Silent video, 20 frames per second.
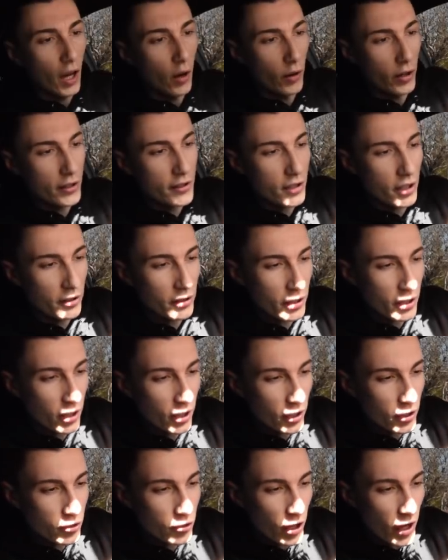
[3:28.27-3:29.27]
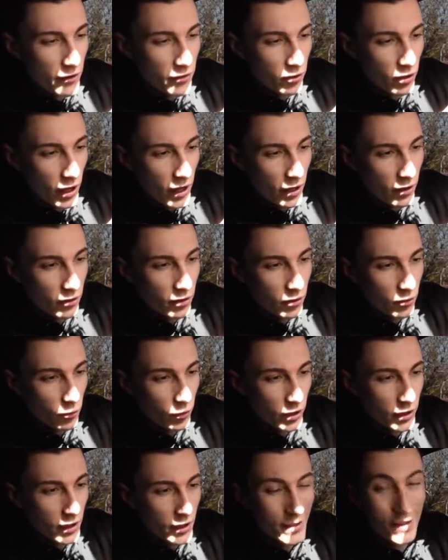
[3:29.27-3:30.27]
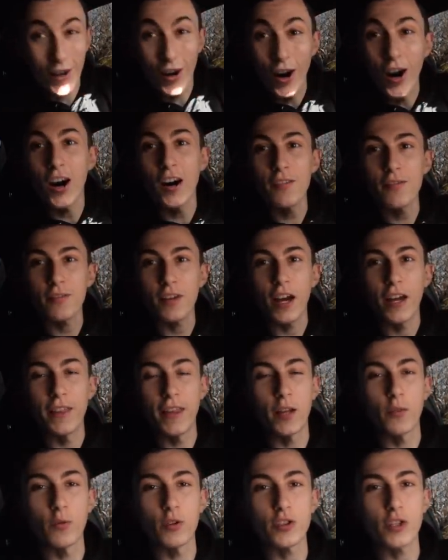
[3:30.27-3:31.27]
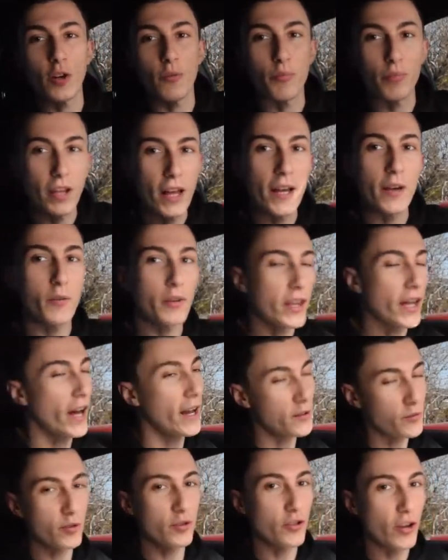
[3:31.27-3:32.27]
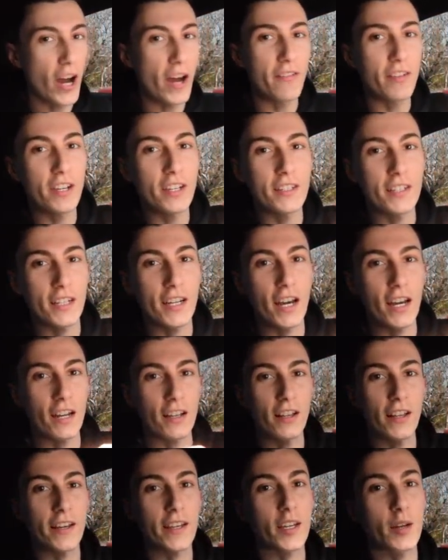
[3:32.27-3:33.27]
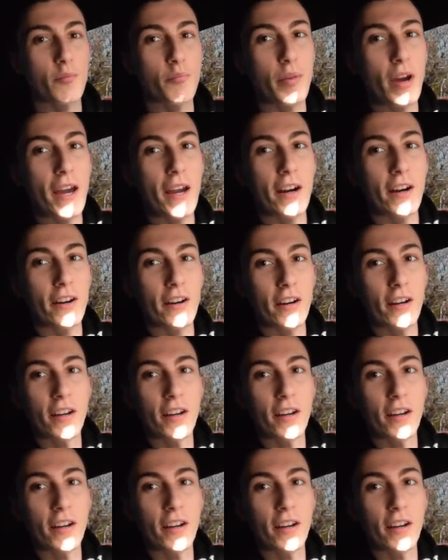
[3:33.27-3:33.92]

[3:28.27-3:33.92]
I wanna start the car, drive around with this off, and then we'll start playing with it as we're driving to kind of like compare